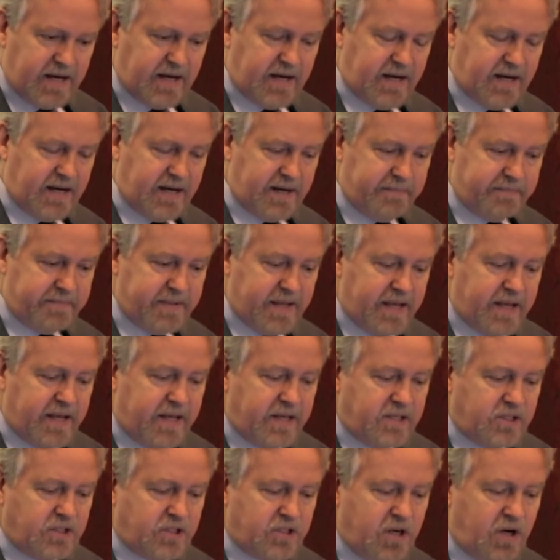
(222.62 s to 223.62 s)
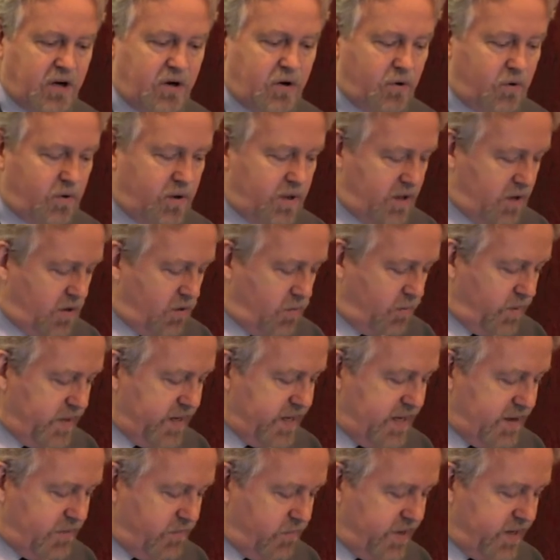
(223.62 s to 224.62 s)
Um, so
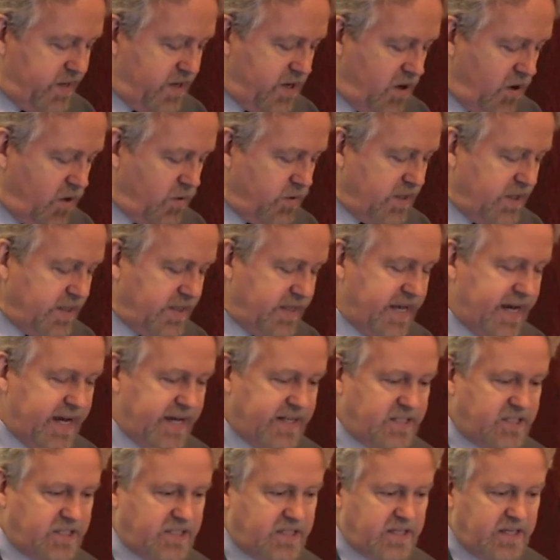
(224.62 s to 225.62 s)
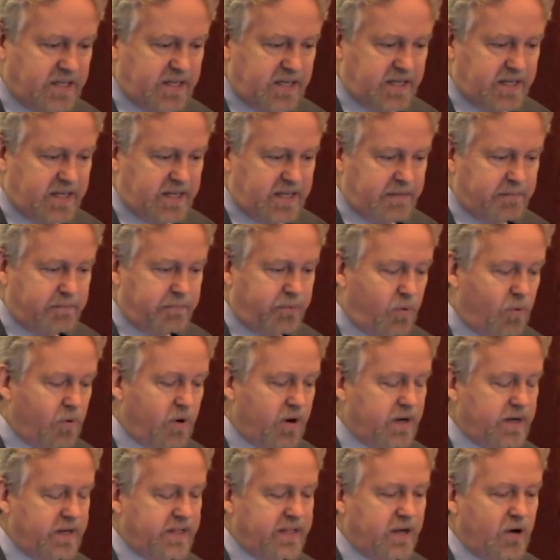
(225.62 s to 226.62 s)
we, we know that that's uh,
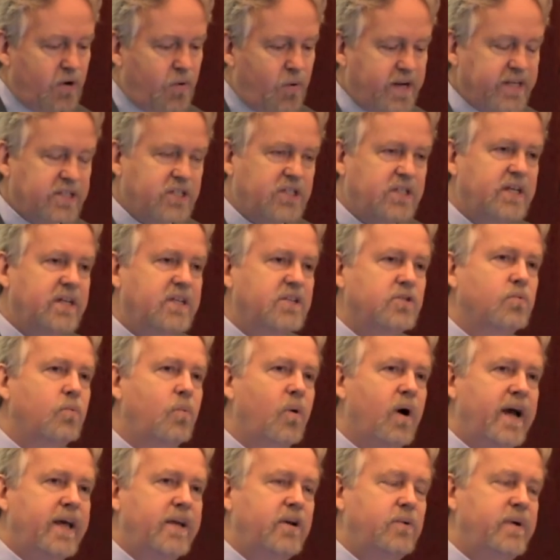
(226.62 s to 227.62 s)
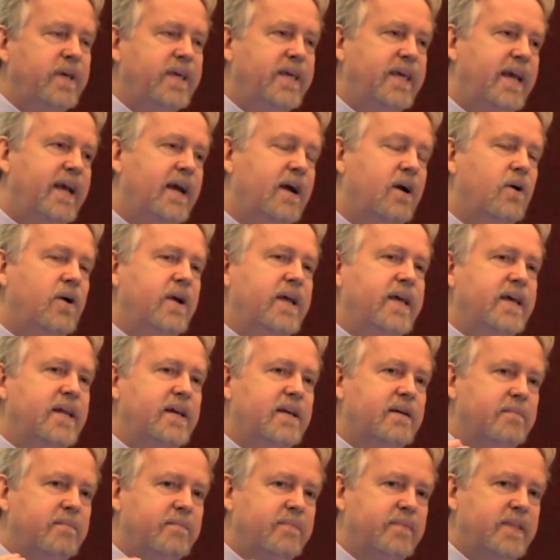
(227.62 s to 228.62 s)
important. The question is why do we care?
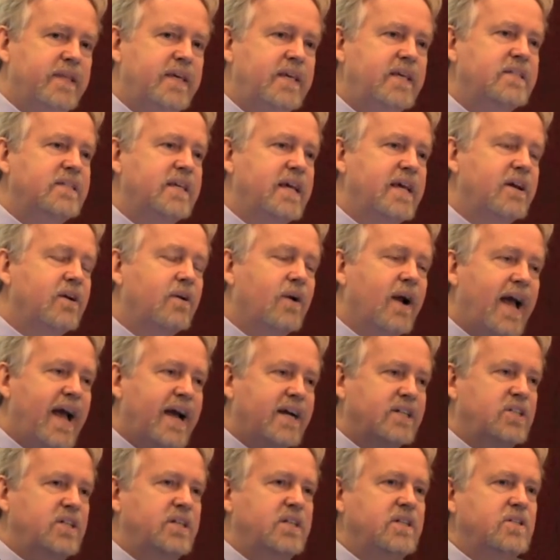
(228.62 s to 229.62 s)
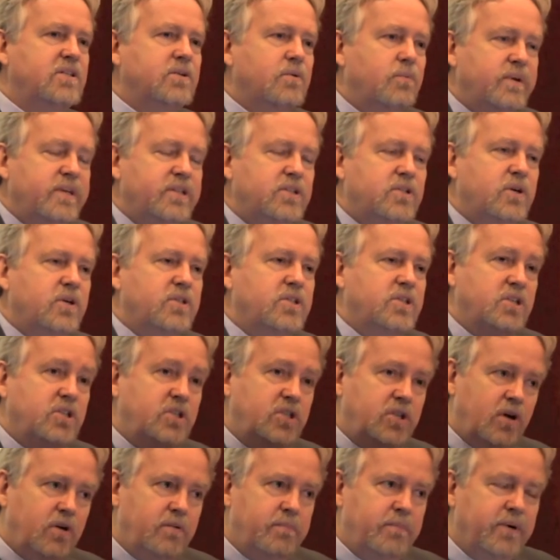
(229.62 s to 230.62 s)
It, these interactions, research has
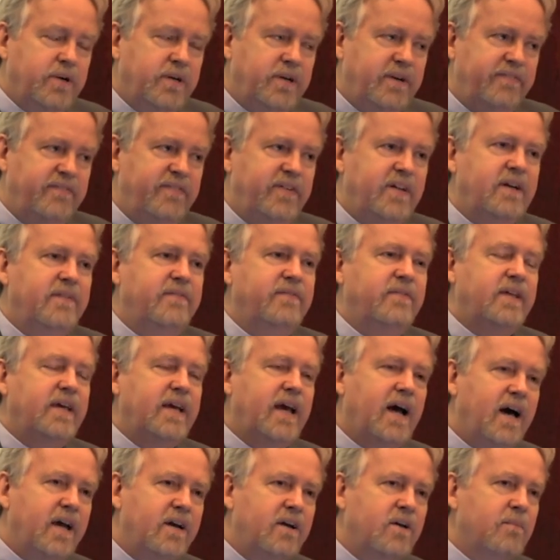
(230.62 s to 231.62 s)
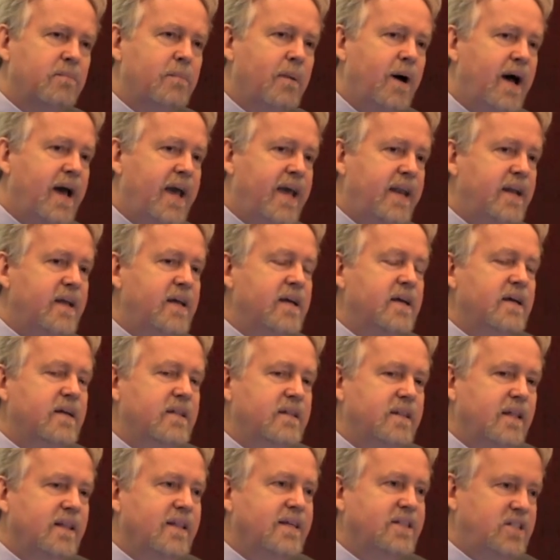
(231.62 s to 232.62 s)
shown pretty definitively, undermine
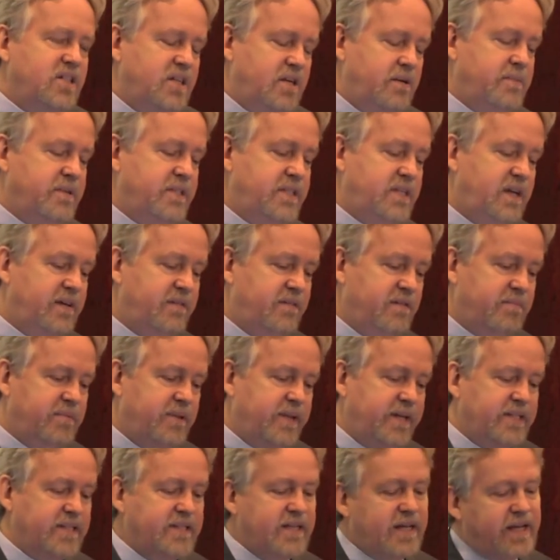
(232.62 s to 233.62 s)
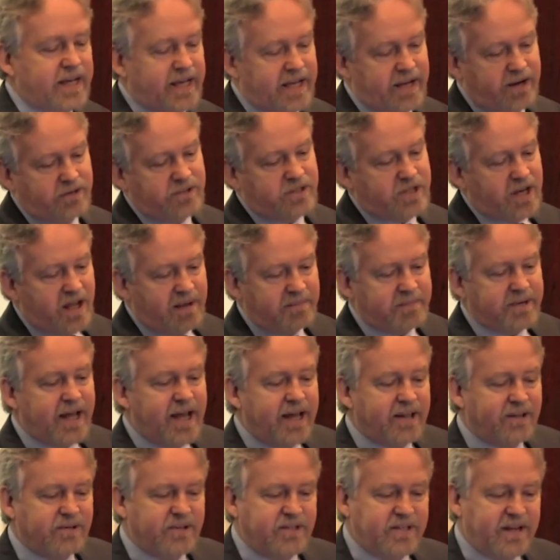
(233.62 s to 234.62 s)
the legitimacy of the police. Here's Tom
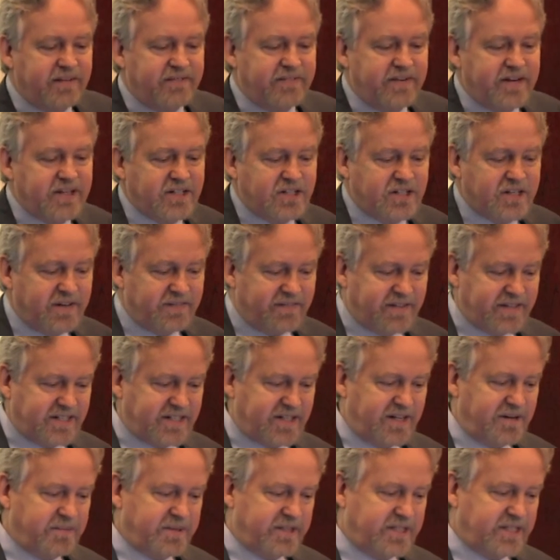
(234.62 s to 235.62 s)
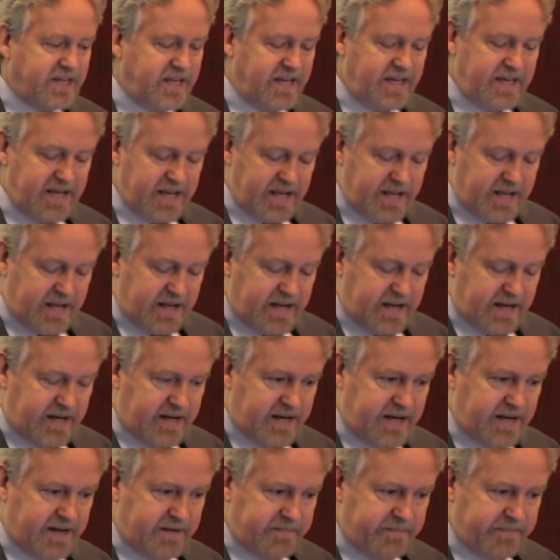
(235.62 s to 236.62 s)
Tyler's definition of legitimacy
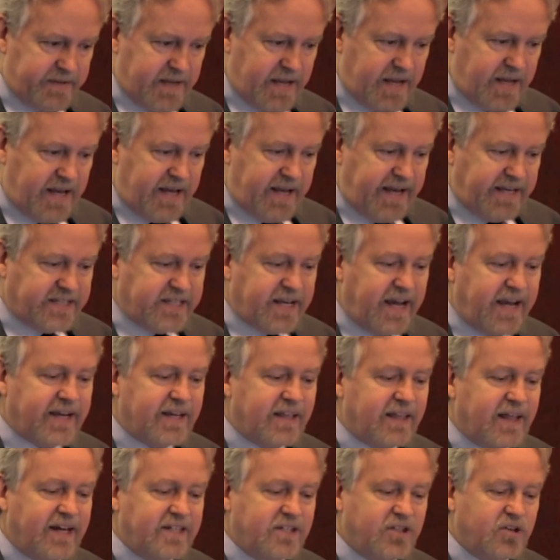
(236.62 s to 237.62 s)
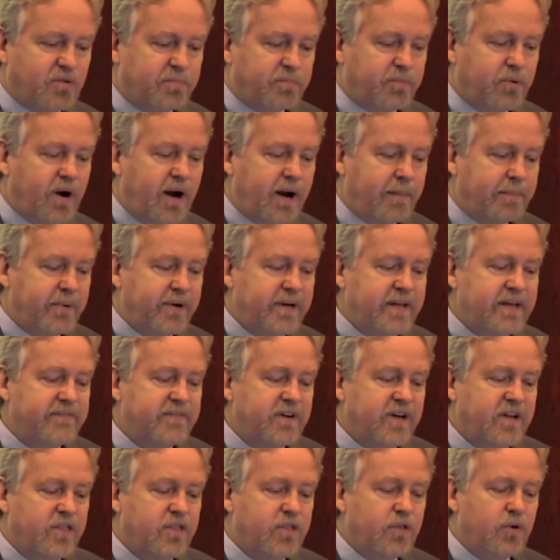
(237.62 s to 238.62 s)
um, a psychological property of
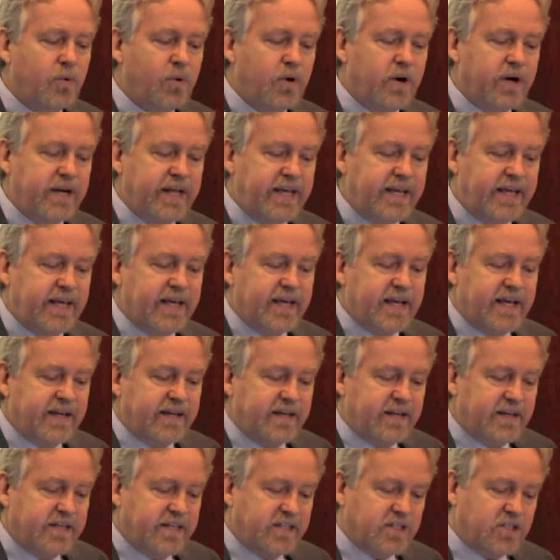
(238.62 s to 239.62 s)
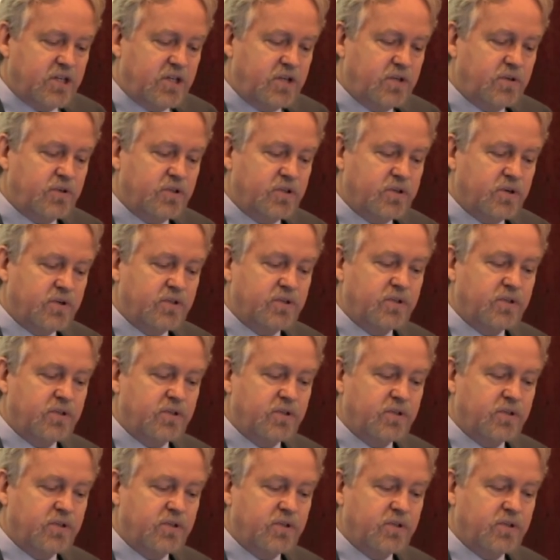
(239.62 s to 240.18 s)
an authority institution